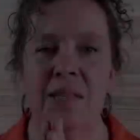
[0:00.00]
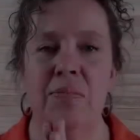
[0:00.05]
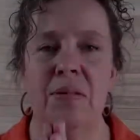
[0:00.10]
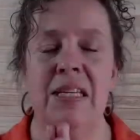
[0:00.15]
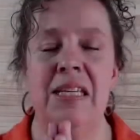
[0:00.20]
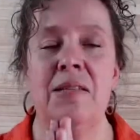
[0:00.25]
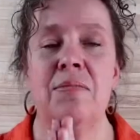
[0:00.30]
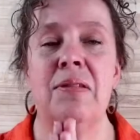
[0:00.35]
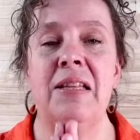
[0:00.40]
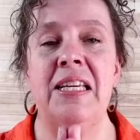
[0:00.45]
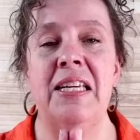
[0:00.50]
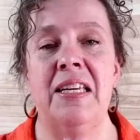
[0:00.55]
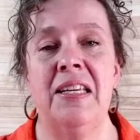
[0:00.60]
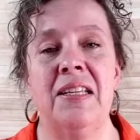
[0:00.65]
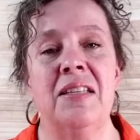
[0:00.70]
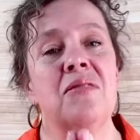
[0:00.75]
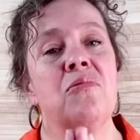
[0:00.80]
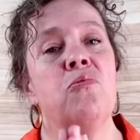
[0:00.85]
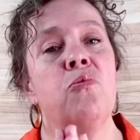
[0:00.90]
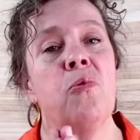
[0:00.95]
please,
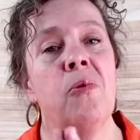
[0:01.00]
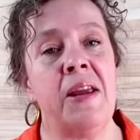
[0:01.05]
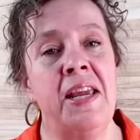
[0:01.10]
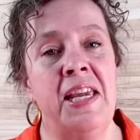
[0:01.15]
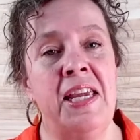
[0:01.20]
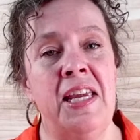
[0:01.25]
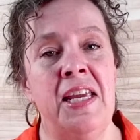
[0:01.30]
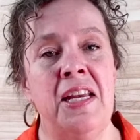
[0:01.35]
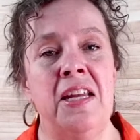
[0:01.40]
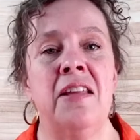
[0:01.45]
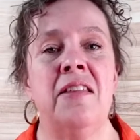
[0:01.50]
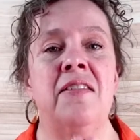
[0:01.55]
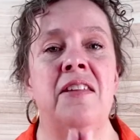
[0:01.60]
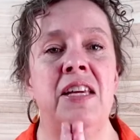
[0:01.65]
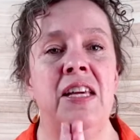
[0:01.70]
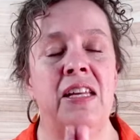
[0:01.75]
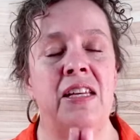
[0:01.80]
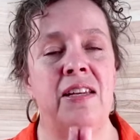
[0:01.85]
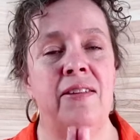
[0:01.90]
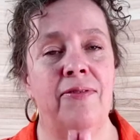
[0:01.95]
please read the
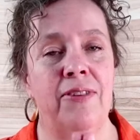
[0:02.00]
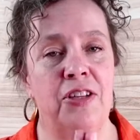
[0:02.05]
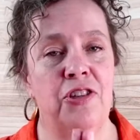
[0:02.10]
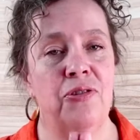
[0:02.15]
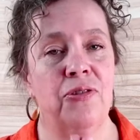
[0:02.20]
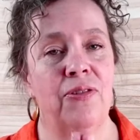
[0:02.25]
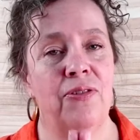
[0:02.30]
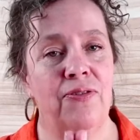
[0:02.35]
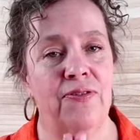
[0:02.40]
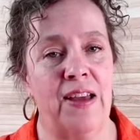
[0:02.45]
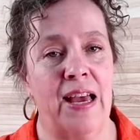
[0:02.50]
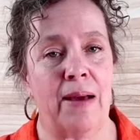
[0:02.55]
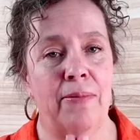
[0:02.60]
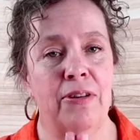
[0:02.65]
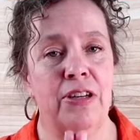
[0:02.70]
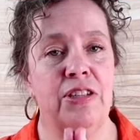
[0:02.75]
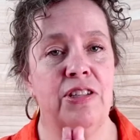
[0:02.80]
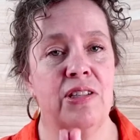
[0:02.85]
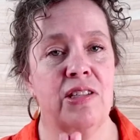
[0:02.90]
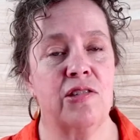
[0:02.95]
individual
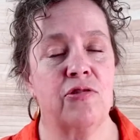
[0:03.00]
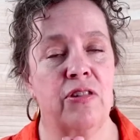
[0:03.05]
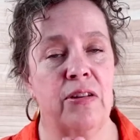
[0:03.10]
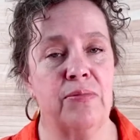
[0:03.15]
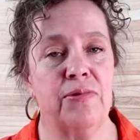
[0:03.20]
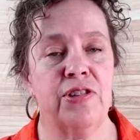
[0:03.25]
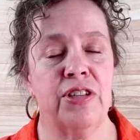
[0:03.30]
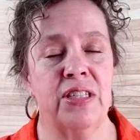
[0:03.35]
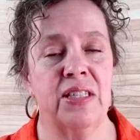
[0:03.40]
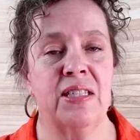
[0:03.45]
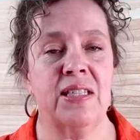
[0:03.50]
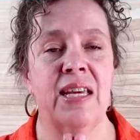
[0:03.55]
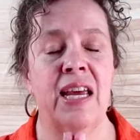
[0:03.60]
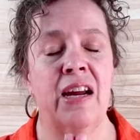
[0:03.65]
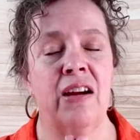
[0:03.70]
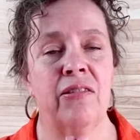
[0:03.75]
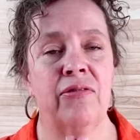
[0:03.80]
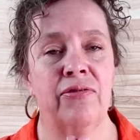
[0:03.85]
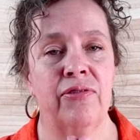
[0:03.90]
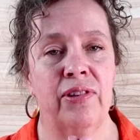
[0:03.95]
fabric descriptions
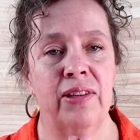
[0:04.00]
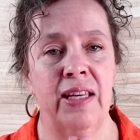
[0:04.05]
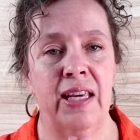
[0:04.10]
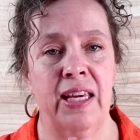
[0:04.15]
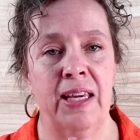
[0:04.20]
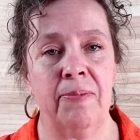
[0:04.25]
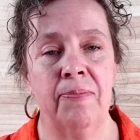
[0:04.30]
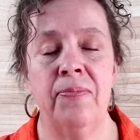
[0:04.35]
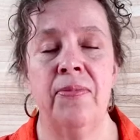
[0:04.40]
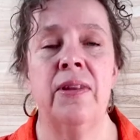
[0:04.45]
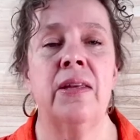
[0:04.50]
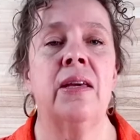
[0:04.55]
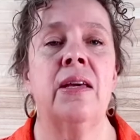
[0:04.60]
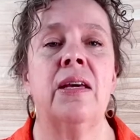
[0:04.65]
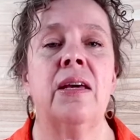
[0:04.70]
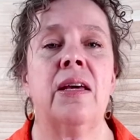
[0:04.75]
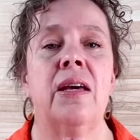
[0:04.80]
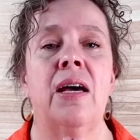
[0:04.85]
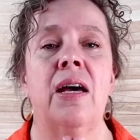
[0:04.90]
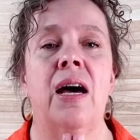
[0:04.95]
carefully
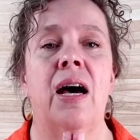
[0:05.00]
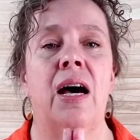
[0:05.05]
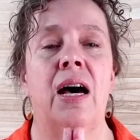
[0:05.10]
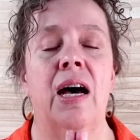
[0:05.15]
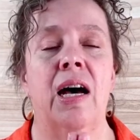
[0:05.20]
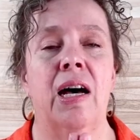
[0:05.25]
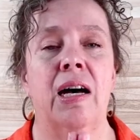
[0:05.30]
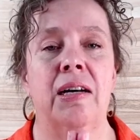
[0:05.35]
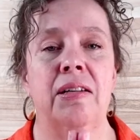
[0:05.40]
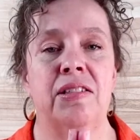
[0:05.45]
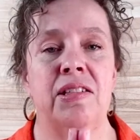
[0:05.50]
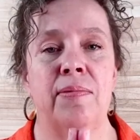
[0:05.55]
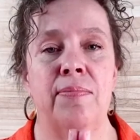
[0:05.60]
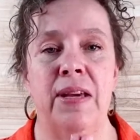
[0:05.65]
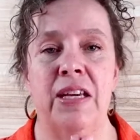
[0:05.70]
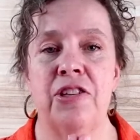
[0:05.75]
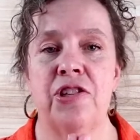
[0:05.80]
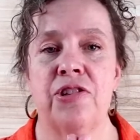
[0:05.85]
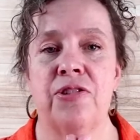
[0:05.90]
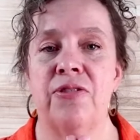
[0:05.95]
to
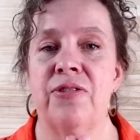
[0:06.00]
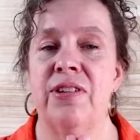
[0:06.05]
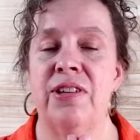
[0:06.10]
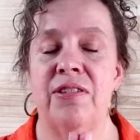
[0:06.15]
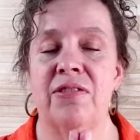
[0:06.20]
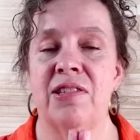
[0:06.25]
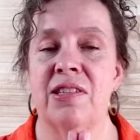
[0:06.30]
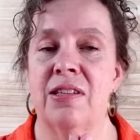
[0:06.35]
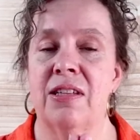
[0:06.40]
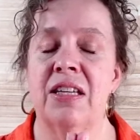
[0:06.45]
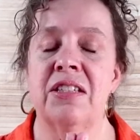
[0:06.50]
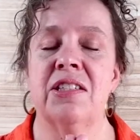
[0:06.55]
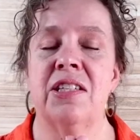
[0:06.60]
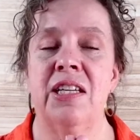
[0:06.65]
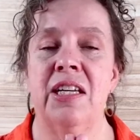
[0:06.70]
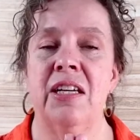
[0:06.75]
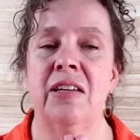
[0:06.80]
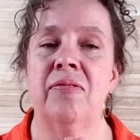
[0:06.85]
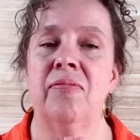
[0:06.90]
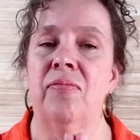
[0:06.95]
make sure that you're
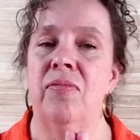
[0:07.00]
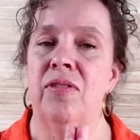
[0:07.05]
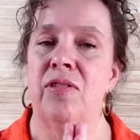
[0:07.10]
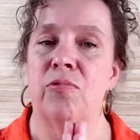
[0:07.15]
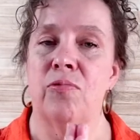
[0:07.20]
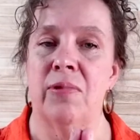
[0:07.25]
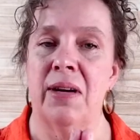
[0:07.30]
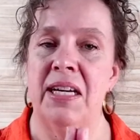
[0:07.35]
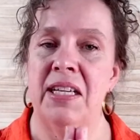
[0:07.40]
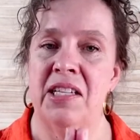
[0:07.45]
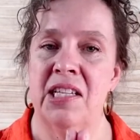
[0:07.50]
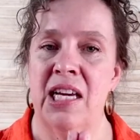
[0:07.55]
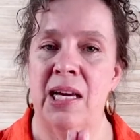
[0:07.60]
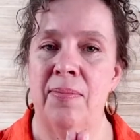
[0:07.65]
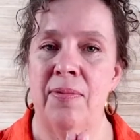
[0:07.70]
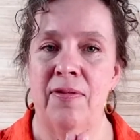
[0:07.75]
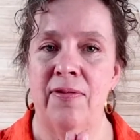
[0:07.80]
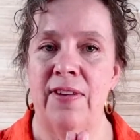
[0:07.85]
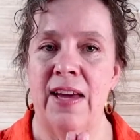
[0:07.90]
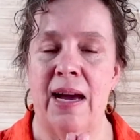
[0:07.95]
selecting the right type
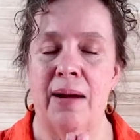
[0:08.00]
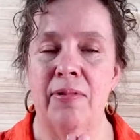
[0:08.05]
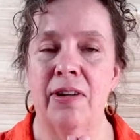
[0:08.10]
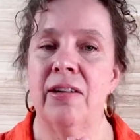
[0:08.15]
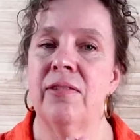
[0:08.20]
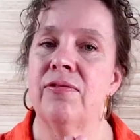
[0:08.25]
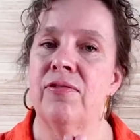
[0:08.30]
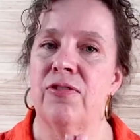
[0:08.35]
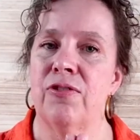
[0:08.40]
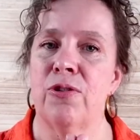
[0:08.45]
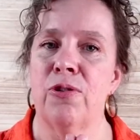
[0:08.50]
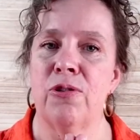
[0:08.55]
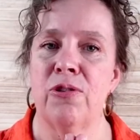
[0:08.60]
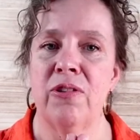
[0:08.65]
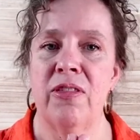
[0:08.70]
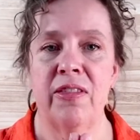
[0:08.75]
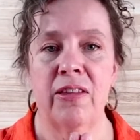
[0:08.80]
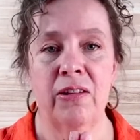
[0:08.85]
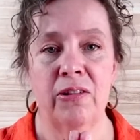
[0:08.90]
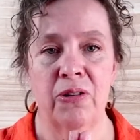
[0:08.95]
of fabric for
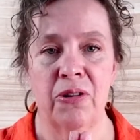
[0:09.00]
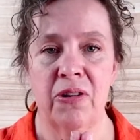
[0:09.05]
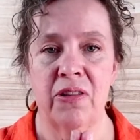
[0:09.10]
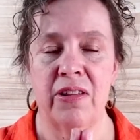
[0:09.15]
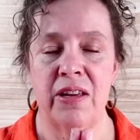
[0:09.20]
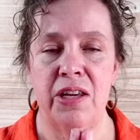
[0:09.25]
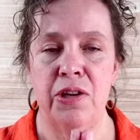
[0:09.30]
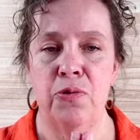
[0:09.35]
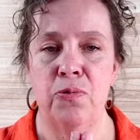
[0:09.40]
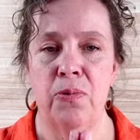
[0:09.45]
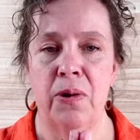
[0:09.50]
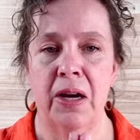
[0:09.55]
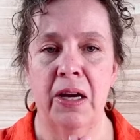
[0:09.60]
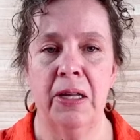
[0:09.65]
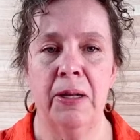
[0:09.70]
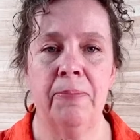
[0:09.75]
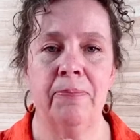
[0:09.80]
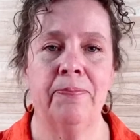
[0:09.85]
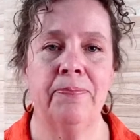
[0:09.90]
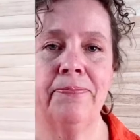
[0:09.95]
the look that you
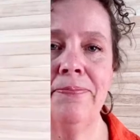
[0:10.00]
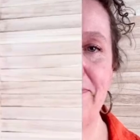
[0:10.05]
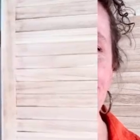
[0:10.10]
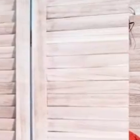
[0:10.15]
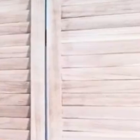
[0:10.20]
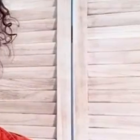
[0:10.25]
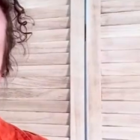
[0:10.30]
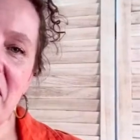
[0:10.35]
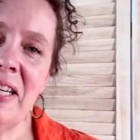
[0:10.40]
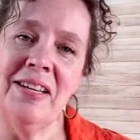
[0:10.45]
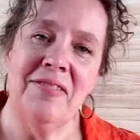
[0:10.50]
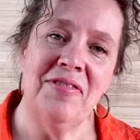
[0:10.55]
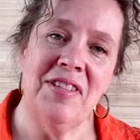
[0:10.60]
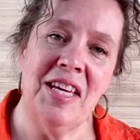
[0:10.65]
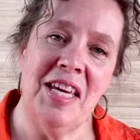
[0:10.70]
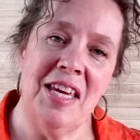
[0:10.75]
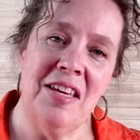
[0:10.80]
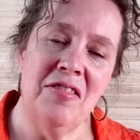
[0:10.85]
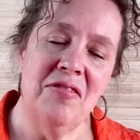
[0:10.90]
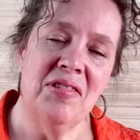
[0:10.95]
want. That's enough to
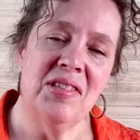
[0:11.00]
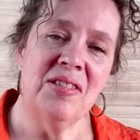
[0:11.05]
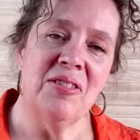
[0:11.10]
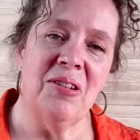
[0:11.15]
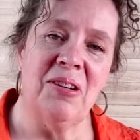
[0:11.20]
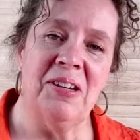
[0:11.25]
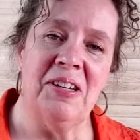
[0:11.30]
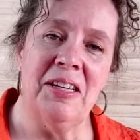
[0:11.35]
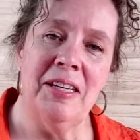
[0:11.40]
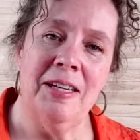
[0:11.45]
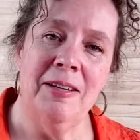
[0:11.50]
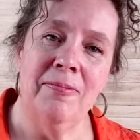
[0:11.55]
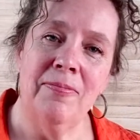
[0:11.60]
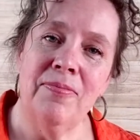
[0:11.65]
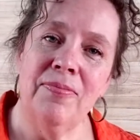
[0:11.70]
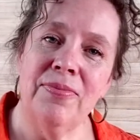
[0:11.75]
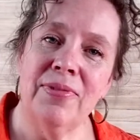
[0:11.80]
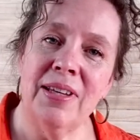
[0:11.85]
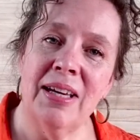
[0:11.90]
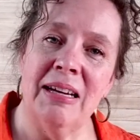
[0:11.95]
get you started.
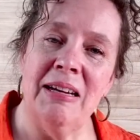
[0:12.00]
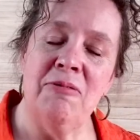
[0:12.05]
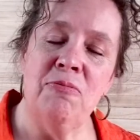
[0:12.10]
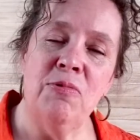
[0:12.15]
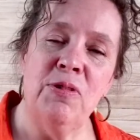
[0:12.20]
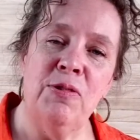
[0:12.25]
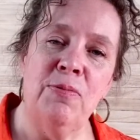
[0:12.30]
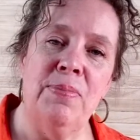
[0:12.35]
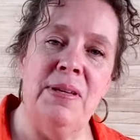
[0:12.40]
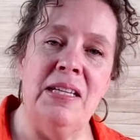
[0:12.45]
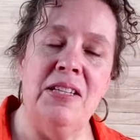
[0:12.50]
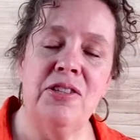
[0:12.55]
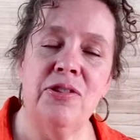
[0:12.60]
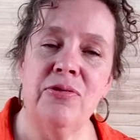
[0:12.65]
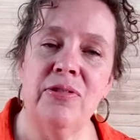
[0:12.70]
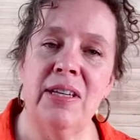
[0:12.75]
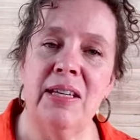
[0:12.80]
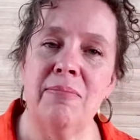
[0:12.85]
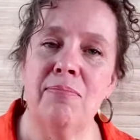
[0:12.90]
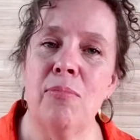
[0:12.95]
I will be
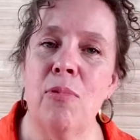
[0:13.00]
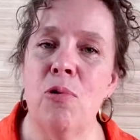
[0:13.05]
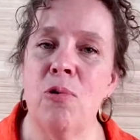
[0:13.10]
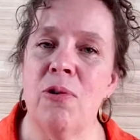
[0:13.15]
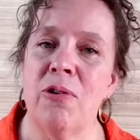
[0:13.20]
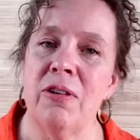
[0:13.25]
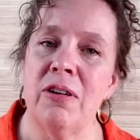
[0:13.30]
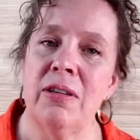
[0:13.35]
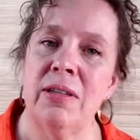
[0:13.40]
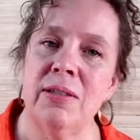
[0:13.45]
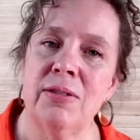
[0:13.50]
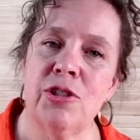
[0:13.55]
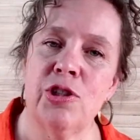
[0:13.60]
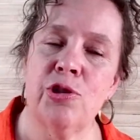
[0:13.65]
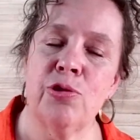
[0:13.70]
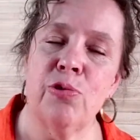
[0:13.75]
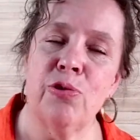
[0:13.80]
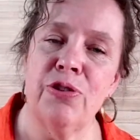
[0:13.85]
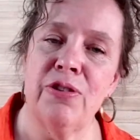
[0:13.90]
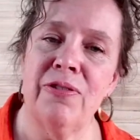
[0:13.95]
doing more
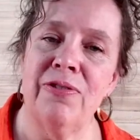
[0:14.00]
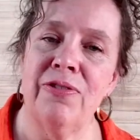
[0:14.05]
shorter